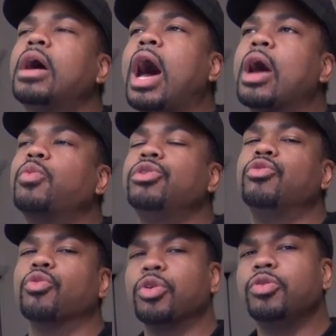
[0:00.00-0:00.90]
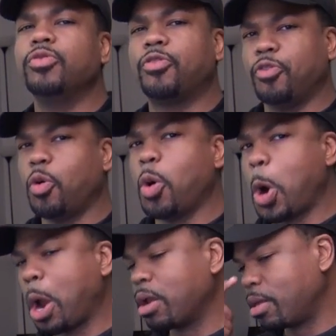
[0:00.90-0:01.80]
I would root
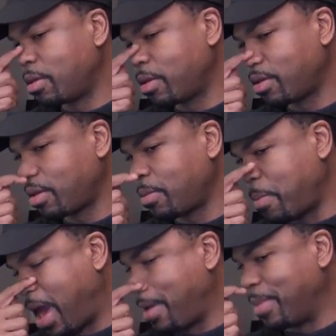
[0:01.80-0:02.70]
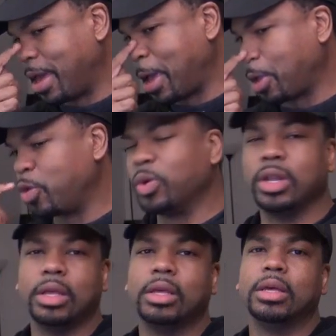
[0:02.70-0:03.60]
for Batman
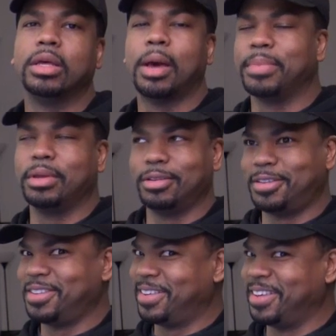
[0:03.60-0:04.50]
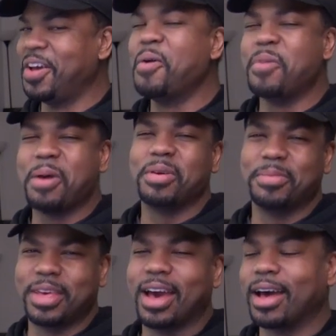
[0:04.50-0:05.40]
twenty, I mean, Batman
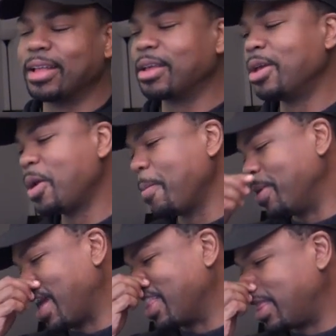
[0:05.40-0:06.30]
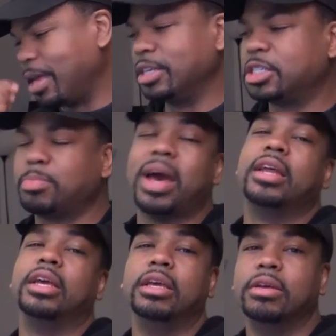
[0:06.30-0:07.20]
Beyond, but I think
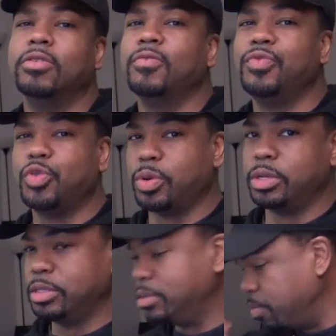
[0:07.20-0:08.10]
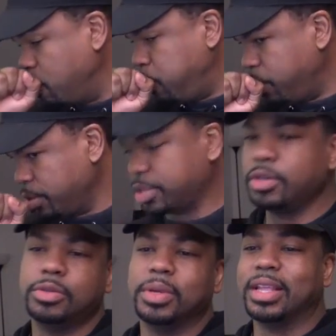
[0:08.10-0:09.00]
Spidey twenty,
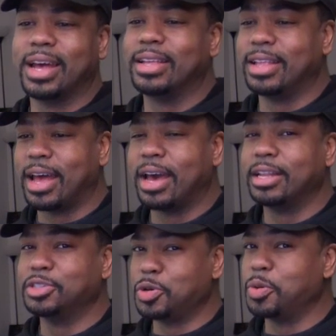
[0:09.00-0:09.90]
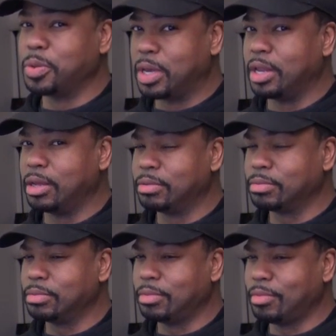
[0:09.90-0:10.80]
excuse me, ninety-nine is gonna get it.
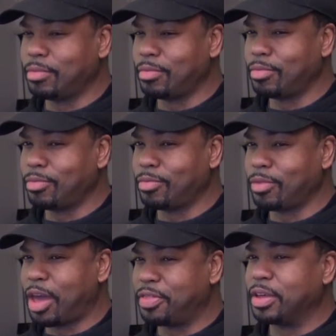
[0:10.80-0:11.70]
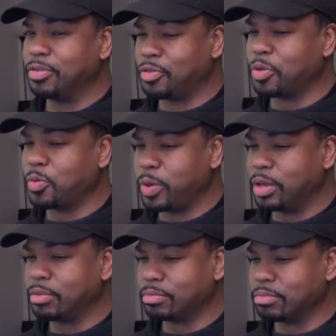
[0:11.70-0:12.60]
I think he's gonna win.
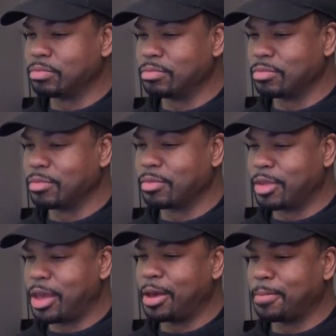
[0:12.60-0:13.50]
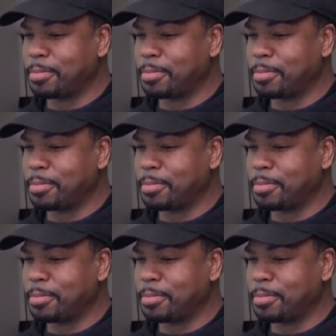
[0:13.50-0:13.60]
Yeah.